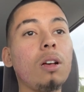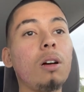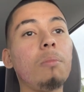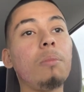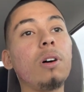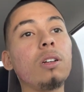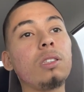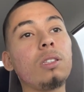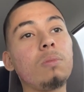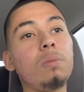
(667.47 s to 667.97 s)

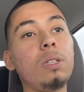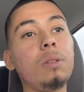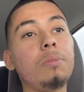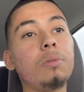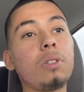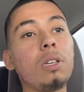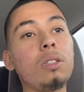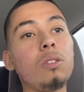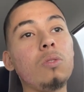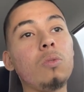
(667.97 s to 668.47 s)
about the people
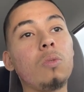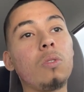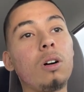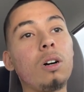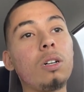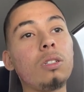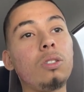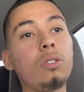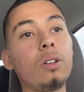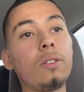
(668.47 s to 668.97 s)
that you
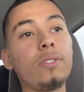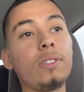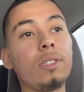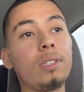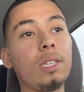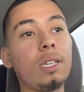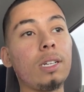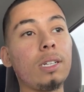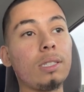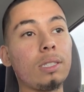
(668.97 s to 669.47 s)
watch. You have to
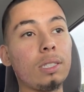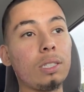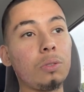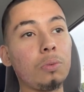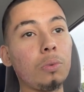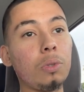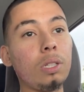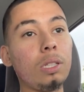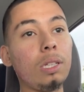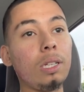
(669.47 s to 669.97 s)
think, is this
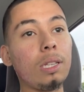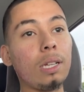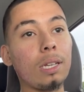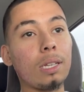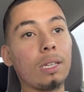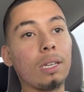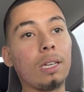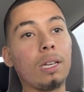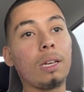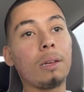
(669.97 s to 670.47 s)
really like
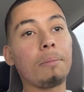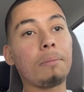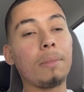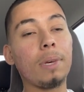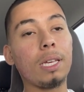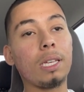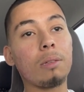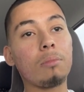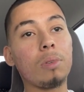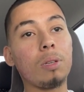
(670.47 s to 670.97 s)

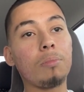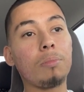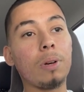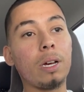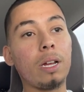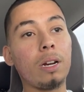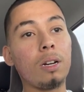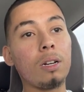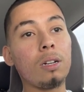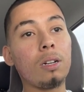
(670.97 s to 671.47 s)
making me
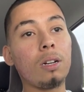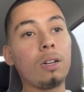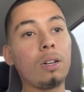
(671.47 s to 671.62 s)
better?